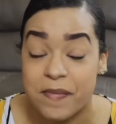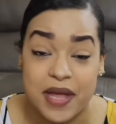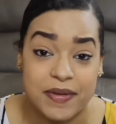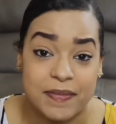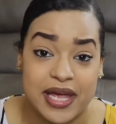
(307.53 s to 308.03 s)

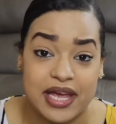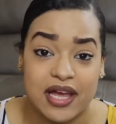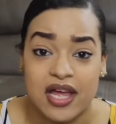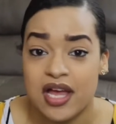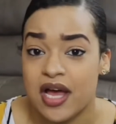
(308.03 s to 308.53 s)
Maybe make
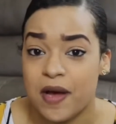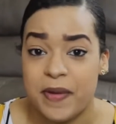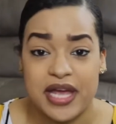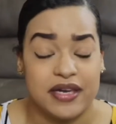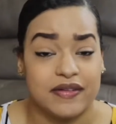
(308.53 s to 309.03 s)
a
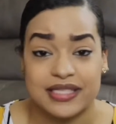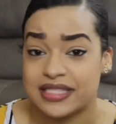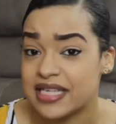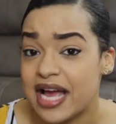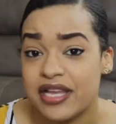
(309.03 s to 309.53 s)
pan of
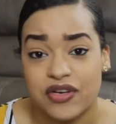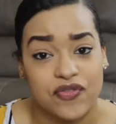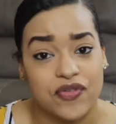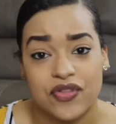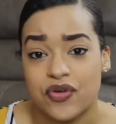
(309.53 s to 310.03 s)
lasagna
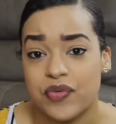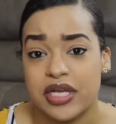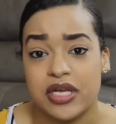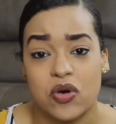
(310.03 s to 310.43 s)
for the week,